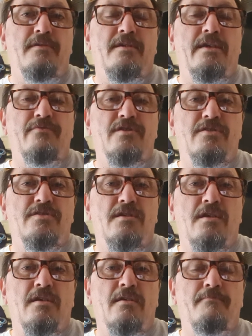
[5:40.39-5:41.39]
It gives us
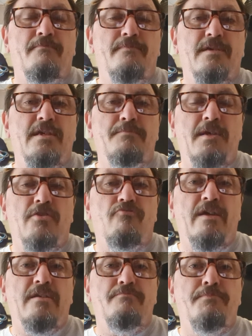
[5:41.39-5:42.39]
gives me a
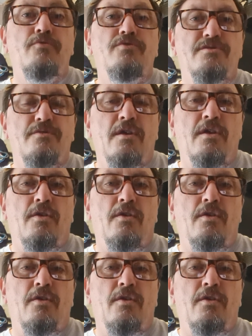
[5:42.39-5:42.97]
great boost